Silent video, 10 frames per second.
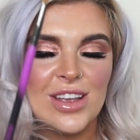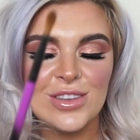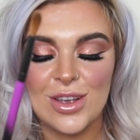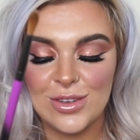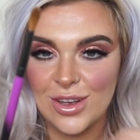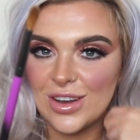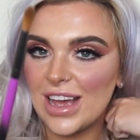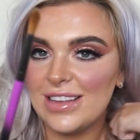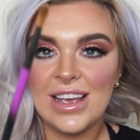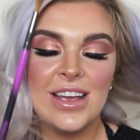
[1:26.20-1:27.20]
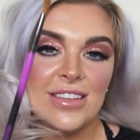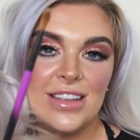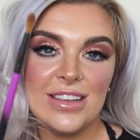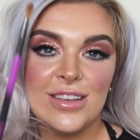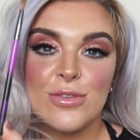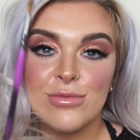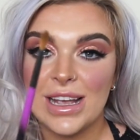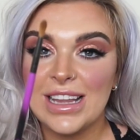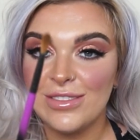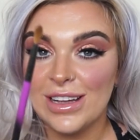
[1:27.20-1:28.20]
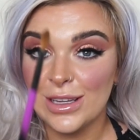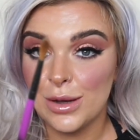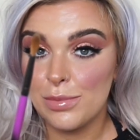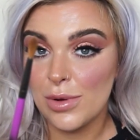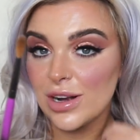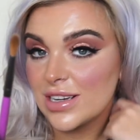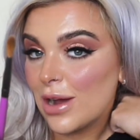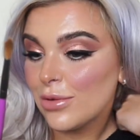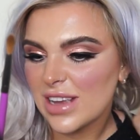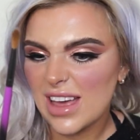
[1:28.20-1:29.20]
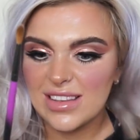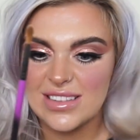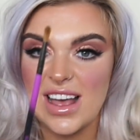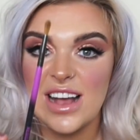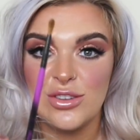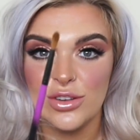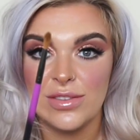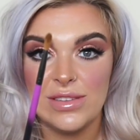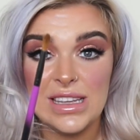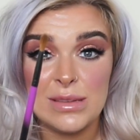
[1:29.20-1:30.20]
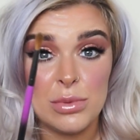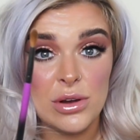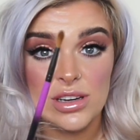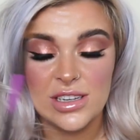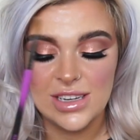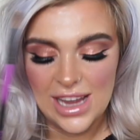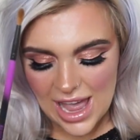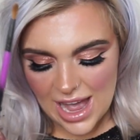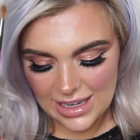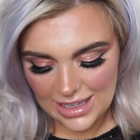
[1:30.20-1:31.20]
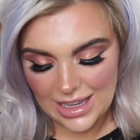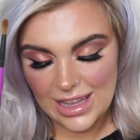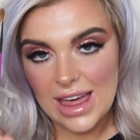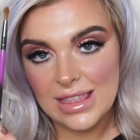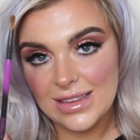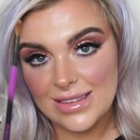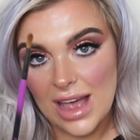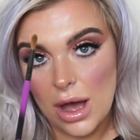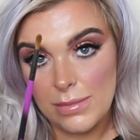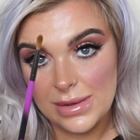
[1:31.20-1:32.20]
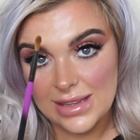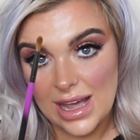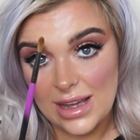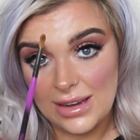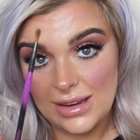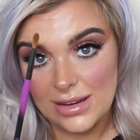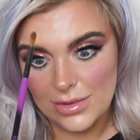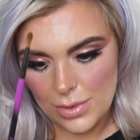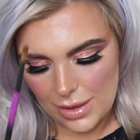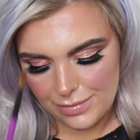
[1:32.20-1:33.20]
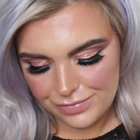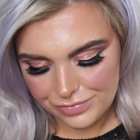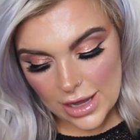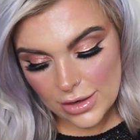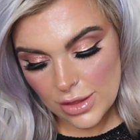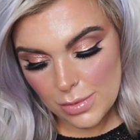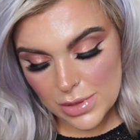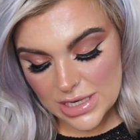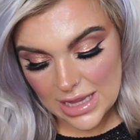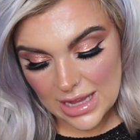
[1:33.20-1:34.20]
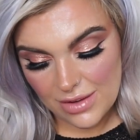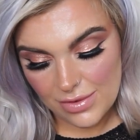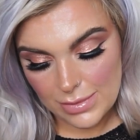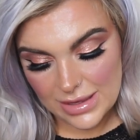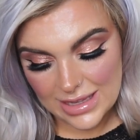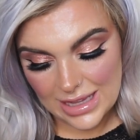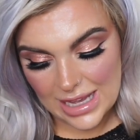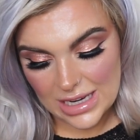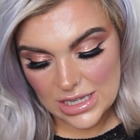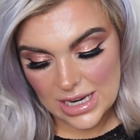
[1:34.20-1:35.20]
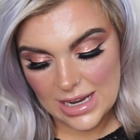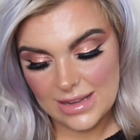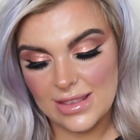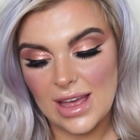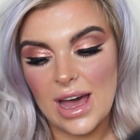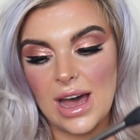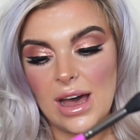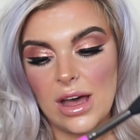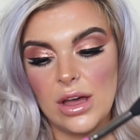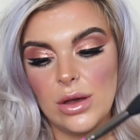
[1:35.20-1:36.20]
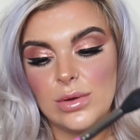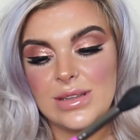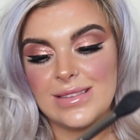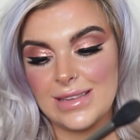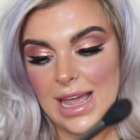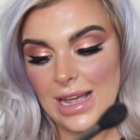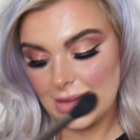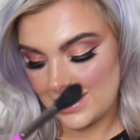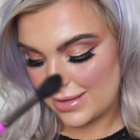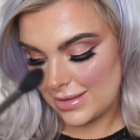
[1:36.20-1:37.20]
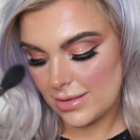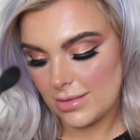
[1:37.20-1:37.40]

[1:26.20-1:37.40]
So nice. This is a really good brush. I would get the set just for this brush. And you can get this set on Missguided as well. Another brush I like from this collection is the R06.